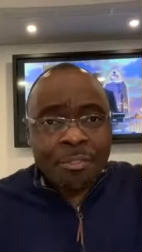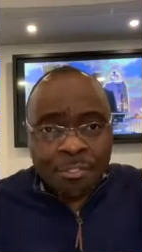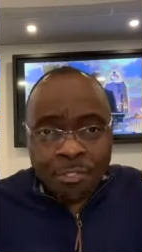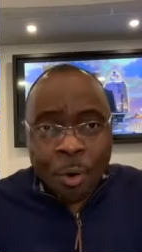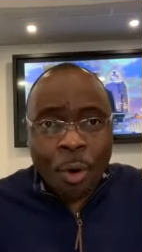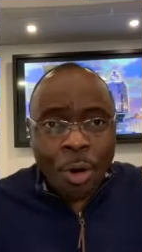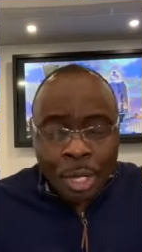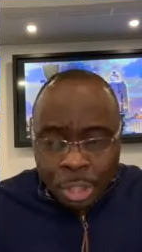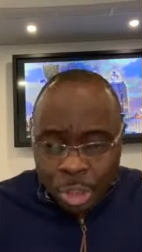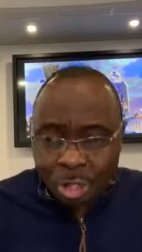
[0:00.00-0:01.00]

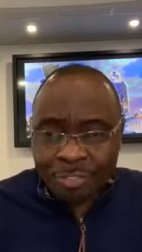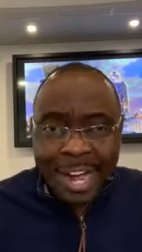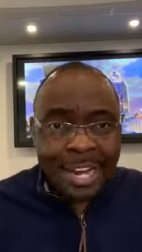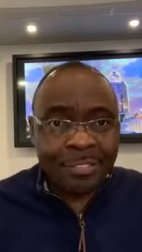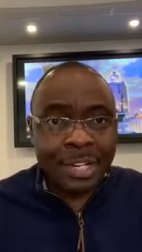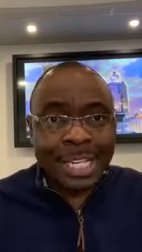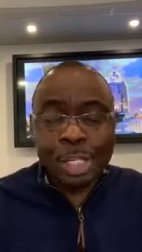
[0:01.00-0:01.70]
for survival.